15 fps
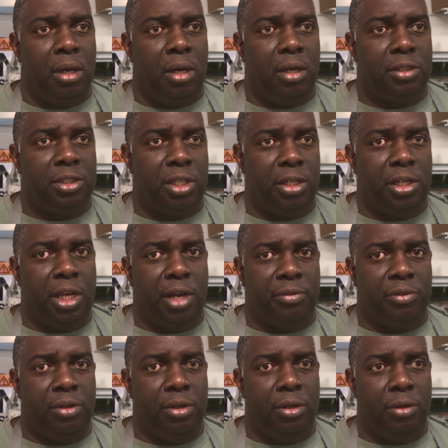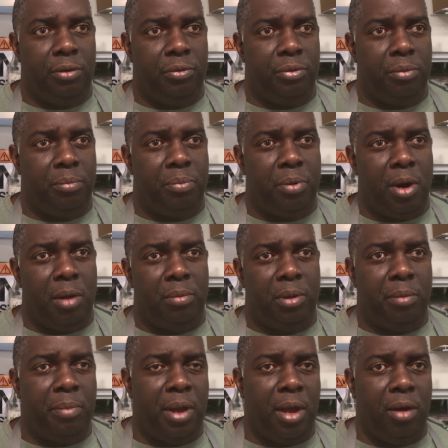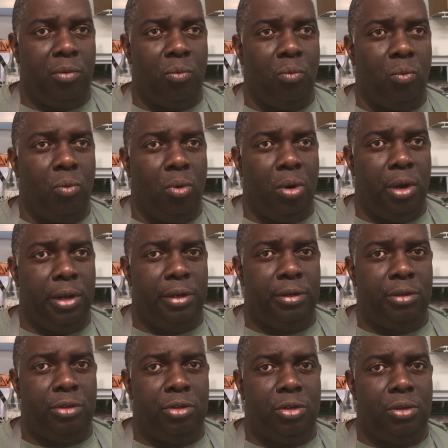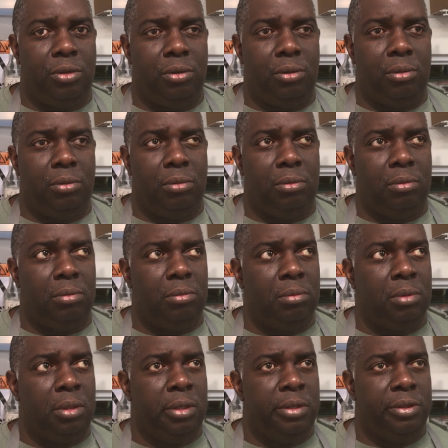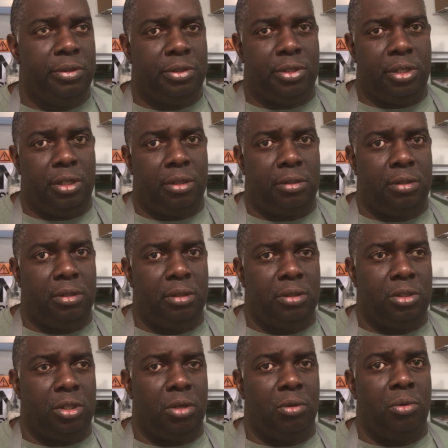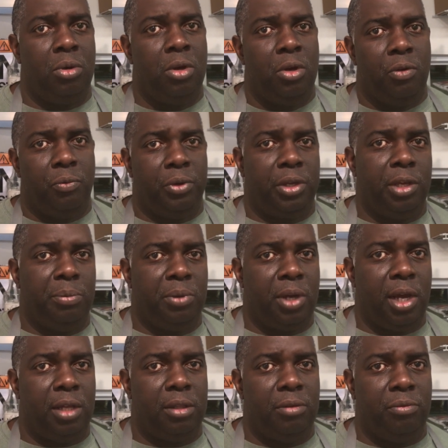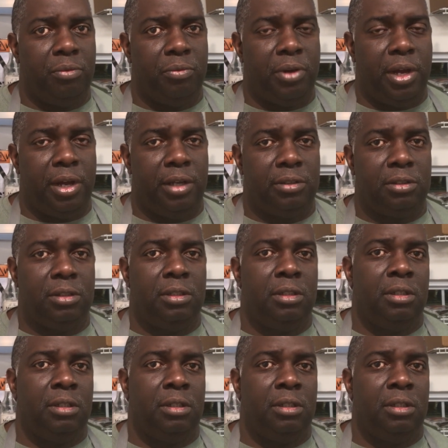Sunday afternoon from probably about 1 to 6. So we'll keep you guys advised.